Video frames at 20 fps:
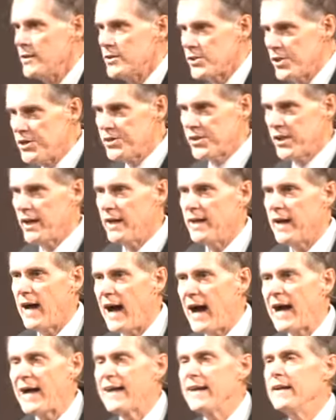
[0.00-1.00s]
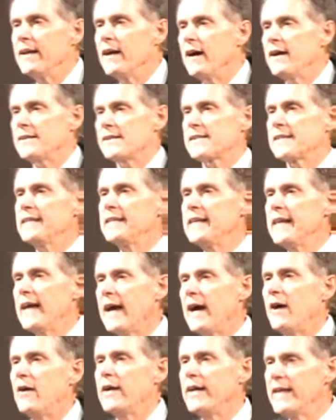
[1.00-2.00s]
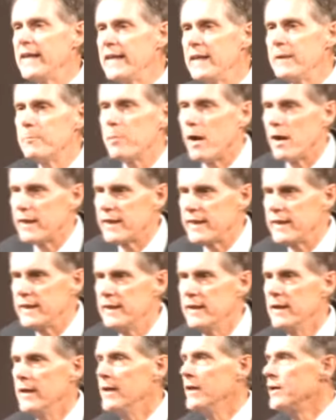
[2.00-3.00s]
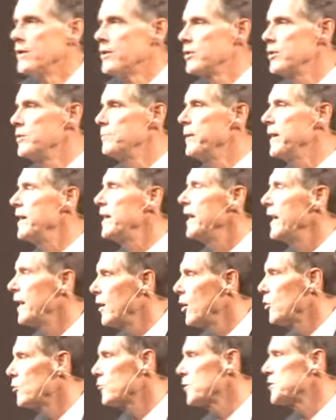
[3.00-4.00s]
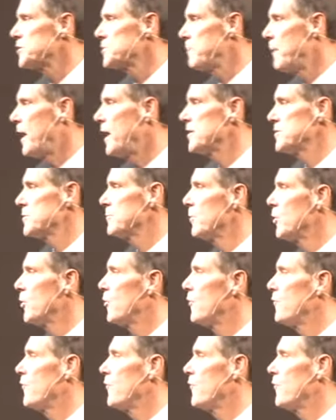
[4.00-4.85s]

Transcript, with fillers: She said, I cannot see how anybody could be held responsible